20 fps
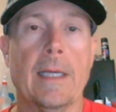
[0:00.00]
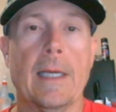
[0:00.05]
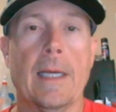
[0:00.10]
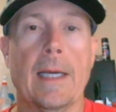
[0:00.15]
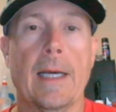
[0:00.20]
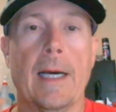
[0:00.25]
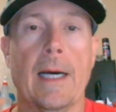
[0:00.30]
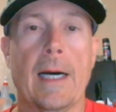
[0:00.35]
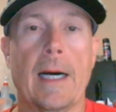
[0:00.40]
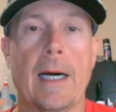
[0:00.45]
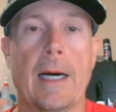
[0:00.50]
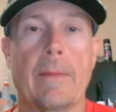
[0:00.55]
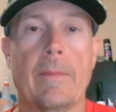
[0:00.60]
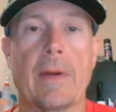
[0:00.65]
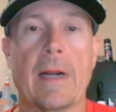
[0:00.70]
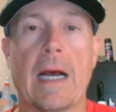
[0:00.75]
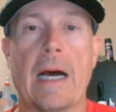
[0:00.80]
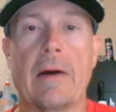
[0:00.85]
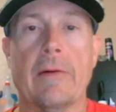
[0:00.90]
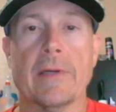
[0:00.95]
But
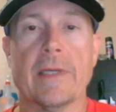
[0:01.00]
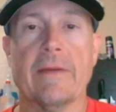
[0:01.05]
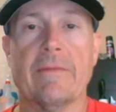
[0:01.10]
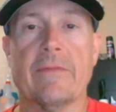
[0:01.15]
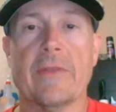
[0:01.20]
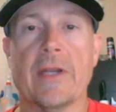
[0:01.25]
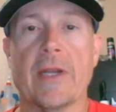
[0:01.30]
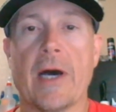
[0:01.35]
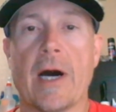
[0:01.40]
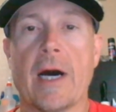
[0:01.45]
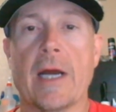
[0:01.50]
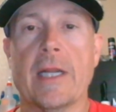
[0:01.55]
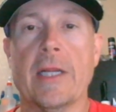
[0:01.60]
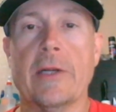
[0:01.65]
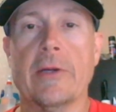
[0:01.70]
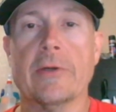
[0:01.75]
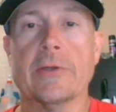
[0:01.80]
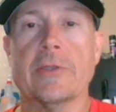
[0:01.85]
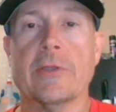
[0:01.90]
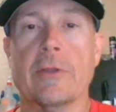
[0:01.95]
I'll give the nod
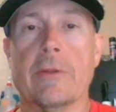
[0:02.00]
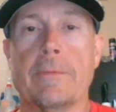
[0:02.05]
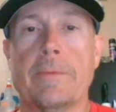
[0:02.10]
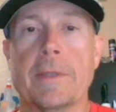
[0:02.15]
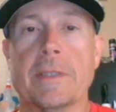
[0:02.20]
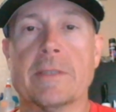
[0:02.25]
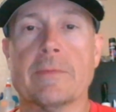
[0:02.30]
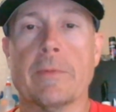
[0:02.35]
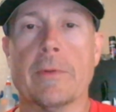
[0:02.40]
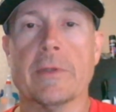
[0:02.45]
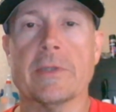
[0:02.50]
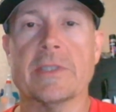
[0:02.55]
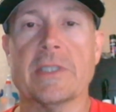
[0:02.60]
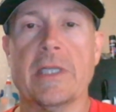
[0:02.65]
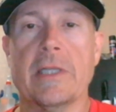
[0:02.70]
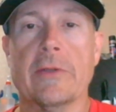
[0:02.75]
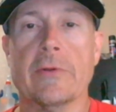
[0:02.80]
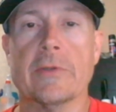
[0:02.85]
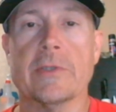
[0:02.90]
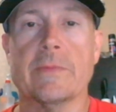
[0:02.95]
here to the Pittsburgh
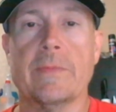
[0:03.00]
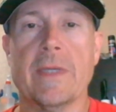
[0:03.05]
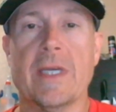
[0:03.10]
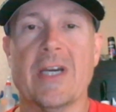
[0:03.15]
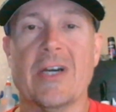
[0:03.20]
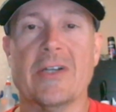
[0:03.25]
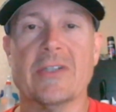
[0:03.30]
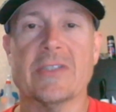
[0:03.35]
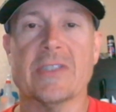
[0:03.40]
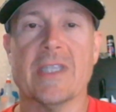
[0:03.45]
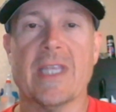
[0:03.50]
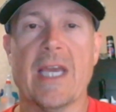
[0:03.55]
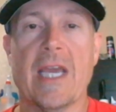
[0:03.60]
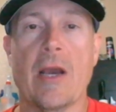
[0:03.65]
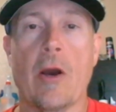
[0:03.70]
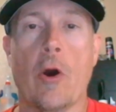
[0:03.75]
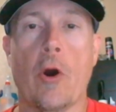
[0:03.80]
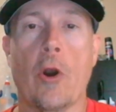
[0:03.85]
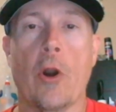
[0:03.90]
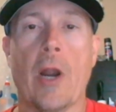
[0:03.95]
Steelers because they
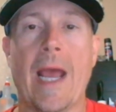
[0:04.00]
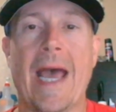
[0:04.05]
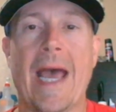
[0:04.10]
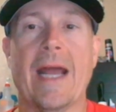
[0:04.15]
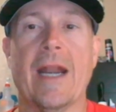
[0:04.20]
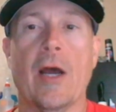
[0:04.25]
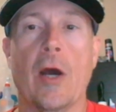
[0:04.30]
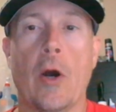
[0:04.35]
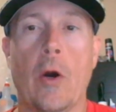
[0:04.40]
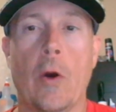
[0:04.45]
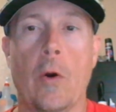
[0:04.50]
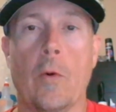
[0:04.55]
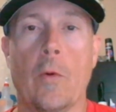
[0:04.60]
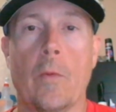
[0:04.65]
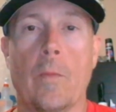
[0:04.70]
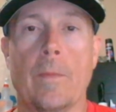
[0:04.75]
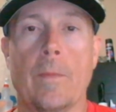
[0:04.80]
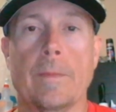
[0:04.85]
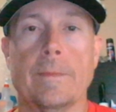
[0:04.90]
are at home.